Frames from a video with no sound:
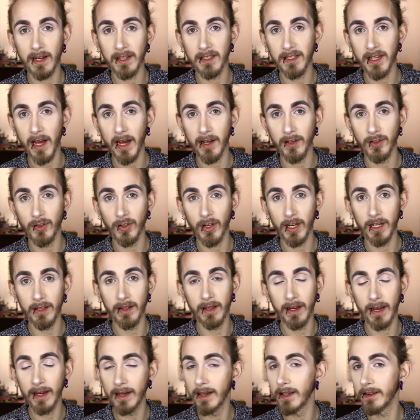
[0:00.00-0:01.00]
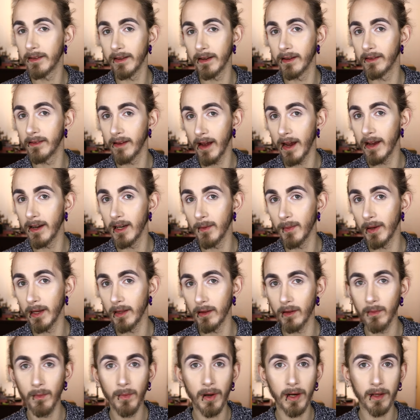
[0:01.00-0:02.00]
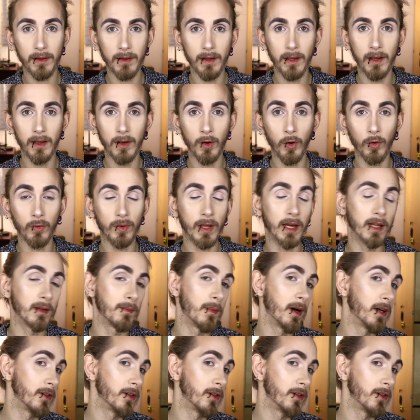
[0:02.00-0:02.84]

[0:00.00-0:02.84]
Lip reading: exaggerating a little tiny bit, but not that